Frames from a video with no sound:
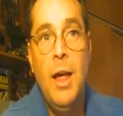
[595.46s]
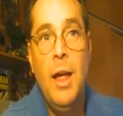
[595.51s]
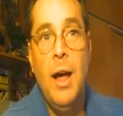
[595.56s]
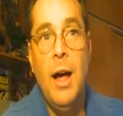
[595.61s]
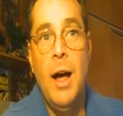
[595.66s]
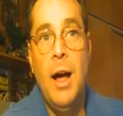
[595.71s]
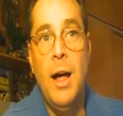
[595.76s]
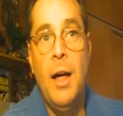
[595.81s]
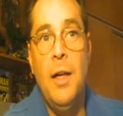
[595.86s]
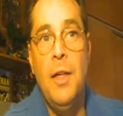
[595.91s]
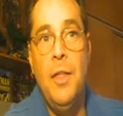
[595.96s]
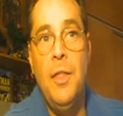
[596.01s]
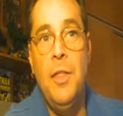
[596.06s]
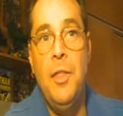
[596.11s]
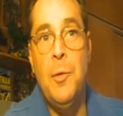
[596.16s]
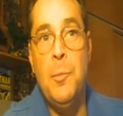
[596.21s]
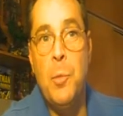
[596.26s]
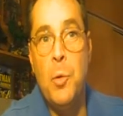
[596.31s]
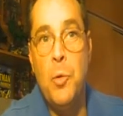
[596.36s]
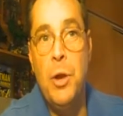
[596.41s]

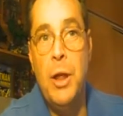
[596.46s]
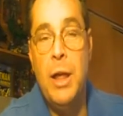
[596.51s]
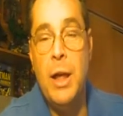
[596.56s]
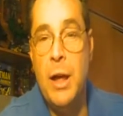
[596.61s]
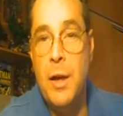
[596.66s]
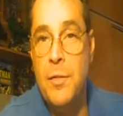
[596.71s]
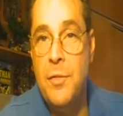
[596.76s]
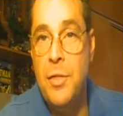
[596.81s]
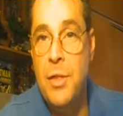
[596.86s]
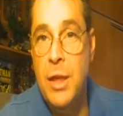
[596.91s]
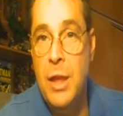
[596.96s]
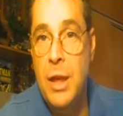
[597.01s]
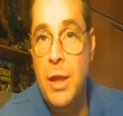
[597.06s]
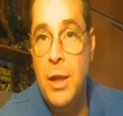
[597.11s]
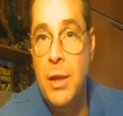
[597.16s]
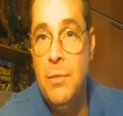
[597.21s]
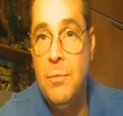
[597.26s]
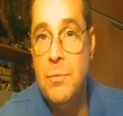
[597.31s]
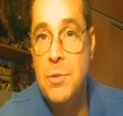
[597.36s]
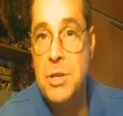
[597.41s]
The morning of
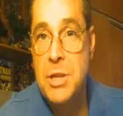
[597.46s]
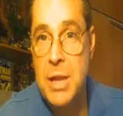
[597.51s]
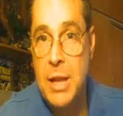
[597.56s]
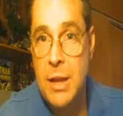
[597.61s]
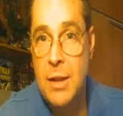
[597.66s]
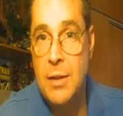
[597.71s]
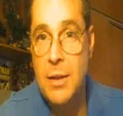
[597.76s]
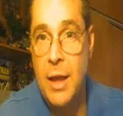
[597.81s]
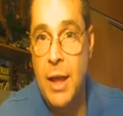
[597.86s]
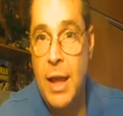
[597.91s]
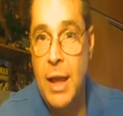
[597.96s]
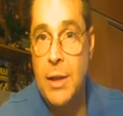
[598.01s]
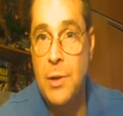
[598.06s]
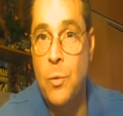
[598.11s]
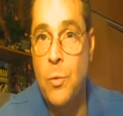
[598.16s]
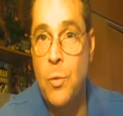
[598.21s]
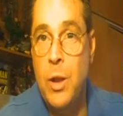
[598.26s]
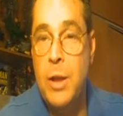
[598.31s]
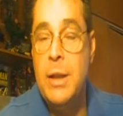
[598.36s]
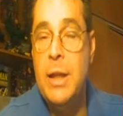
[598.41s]
the skit, I had to
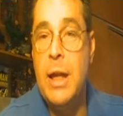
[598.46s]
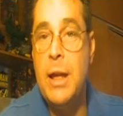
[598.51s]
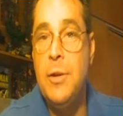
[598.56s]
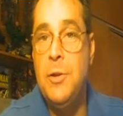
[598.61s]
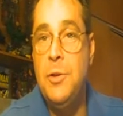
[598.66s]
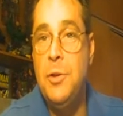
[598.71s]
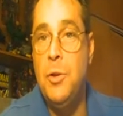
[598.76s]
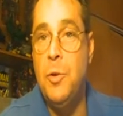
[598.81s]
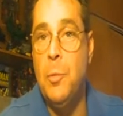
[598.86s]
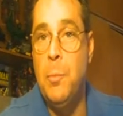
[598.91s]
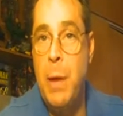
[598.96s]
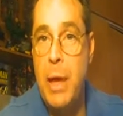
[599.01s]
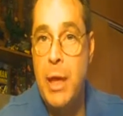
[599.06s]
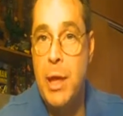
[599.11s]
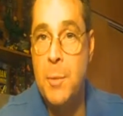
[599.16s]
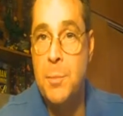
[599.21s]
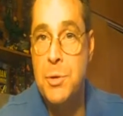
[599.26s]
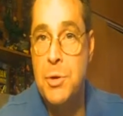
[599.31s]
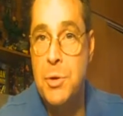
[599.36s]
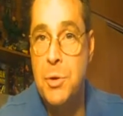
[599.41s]
run down to a
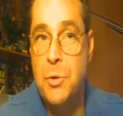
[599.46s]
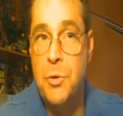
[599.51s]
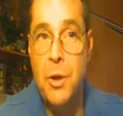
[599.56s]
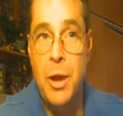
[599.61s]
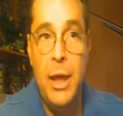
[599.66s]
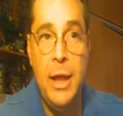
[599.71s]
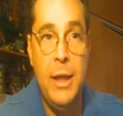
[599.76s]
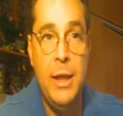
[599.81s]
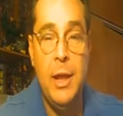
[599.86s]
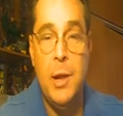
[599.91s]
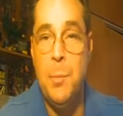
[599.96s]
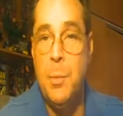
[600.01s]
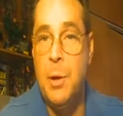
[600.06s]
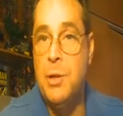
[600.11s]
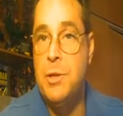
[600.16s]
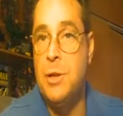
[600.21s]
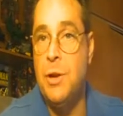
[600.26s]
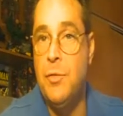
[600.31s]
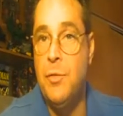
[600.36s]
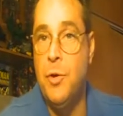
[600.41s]
makeup store and get a
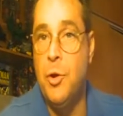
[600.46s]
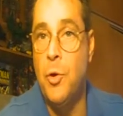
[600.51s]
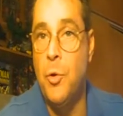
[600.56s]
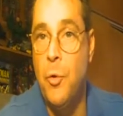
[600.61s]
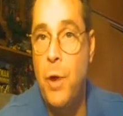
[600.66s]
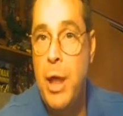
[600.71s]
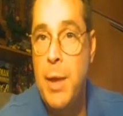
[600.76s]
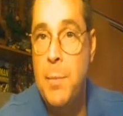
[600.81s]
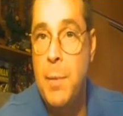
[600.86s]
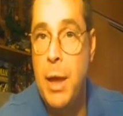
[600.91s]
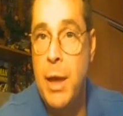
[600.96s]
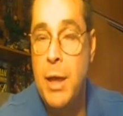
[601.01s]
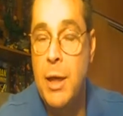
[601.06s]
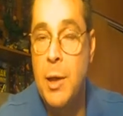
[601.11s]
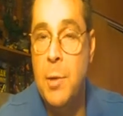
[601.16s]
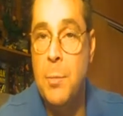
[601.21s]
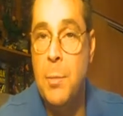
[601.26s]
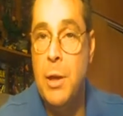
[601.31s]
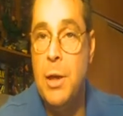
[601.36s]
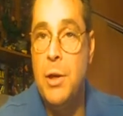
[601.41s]
bunch of gray
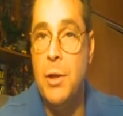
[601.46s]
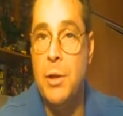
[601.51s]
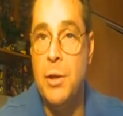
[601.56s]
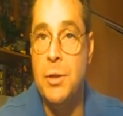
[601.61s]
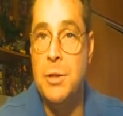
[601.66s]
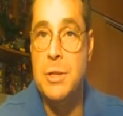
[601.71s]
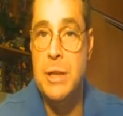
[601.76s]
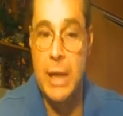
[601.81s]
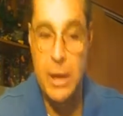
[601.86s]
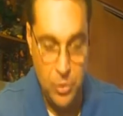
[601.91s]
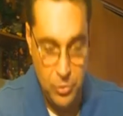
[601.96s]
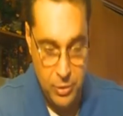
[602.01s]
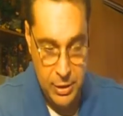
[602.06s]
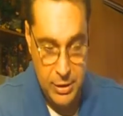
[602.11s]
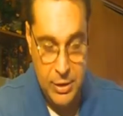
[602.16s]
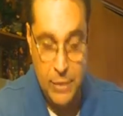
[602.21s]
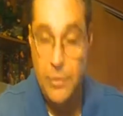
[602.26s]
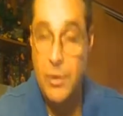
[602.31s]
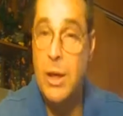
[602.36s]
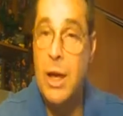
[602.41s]
makeup because not only
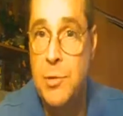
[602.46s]
did the